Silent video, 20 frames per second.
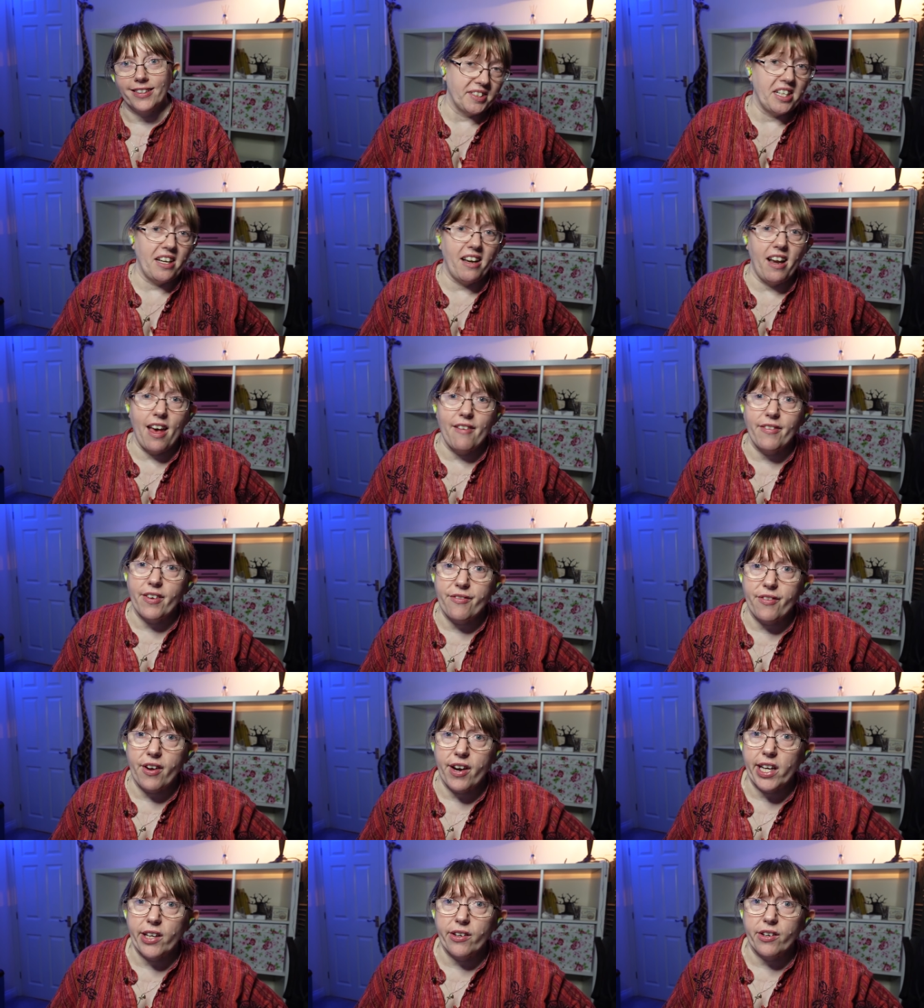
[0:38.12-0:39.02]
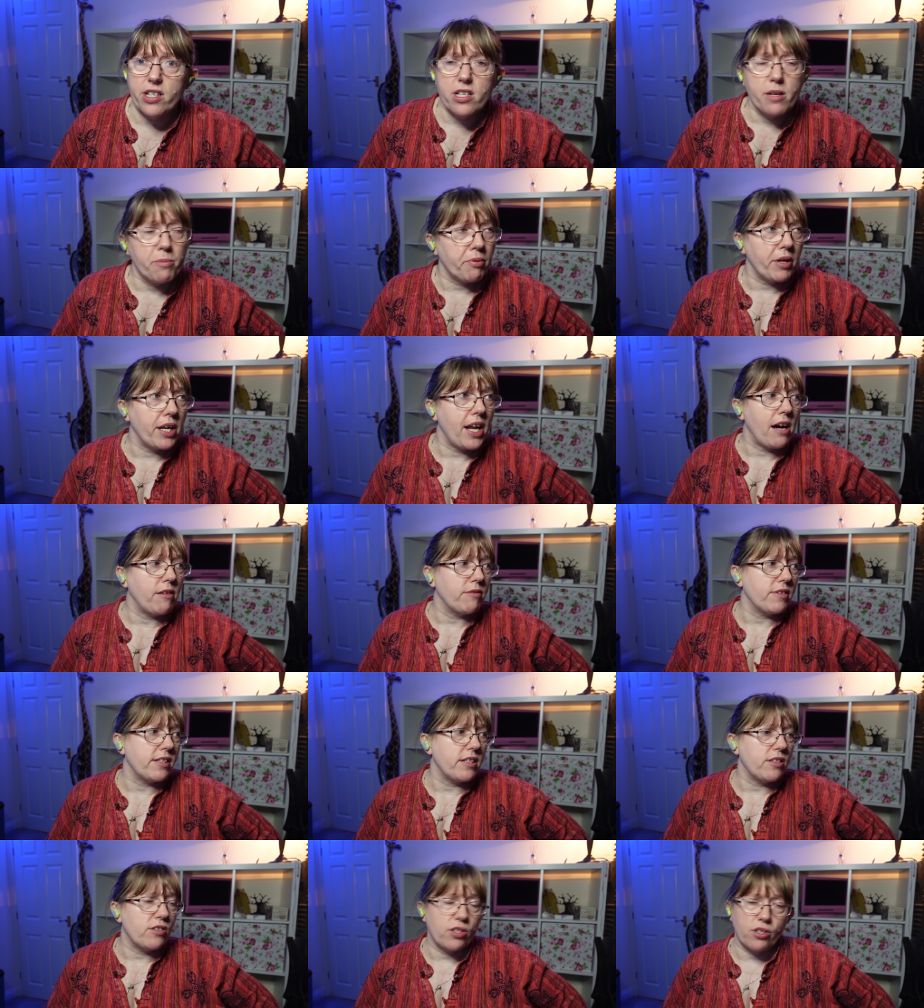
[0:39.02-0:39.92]
Never very good at
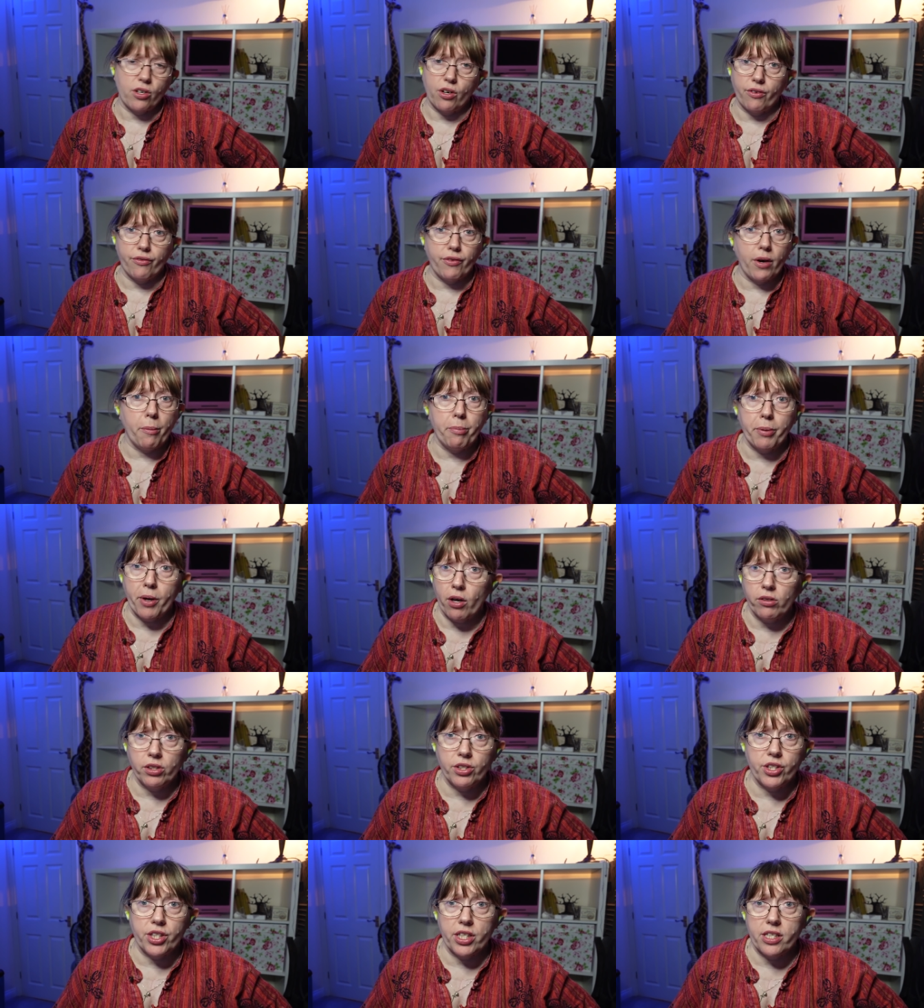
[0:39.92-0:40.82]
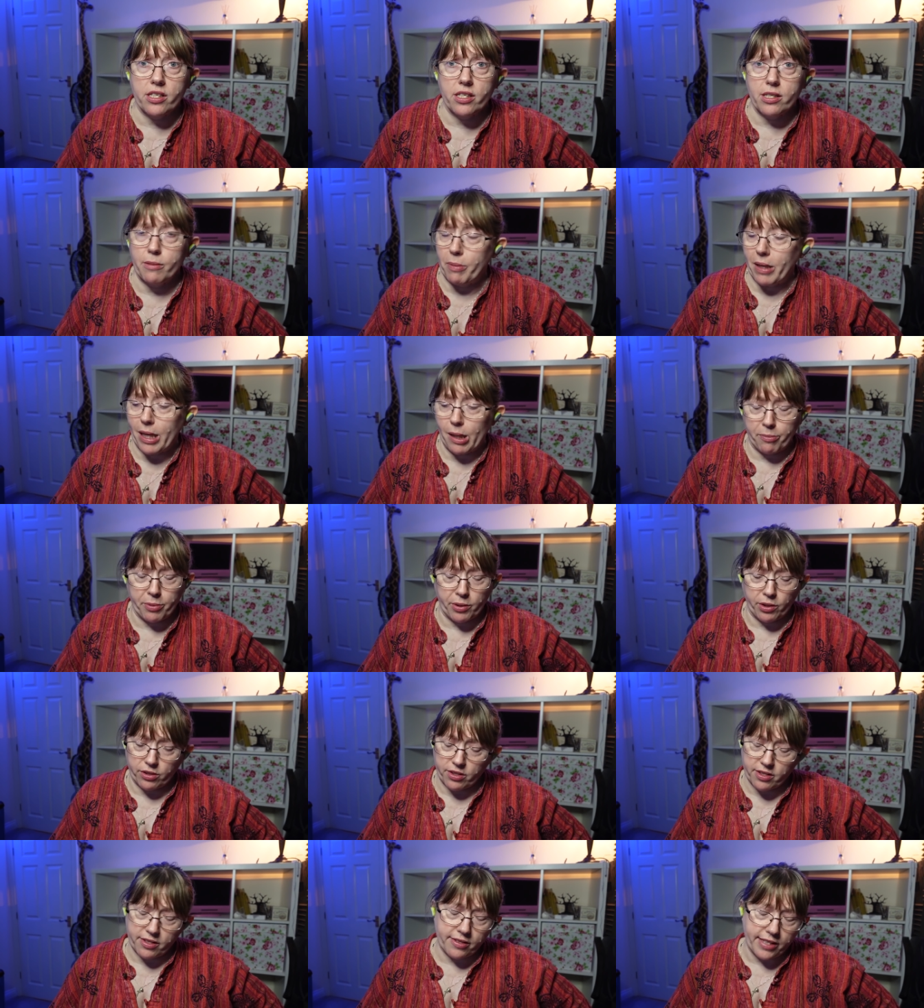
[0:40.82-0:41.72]
pronouncing stuff. Apologies to
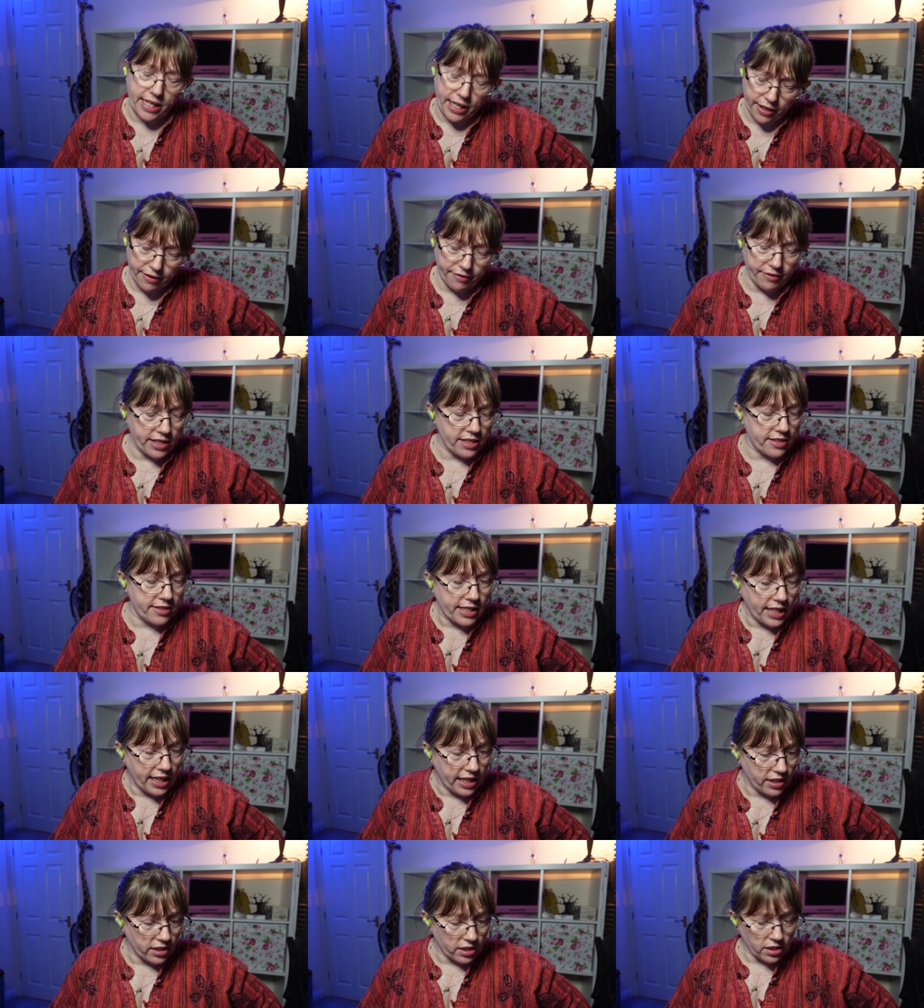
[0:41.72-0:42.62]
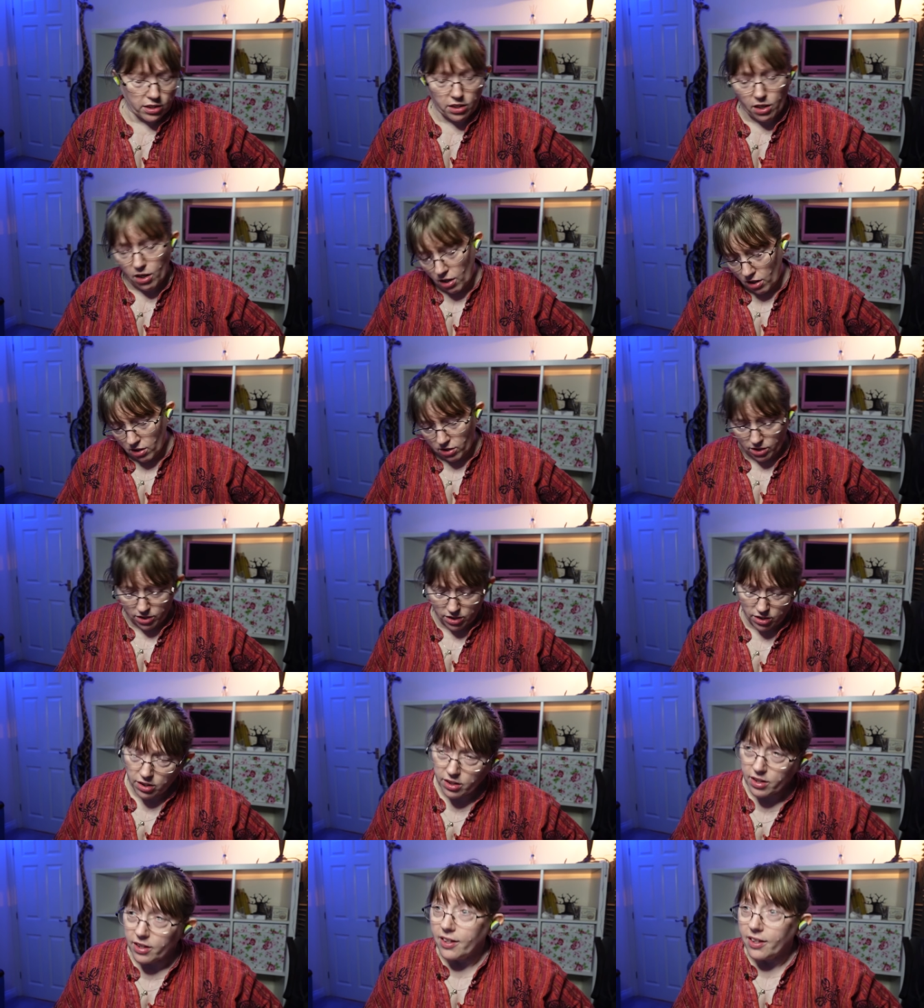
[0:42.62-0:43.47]
people. Seriously. God.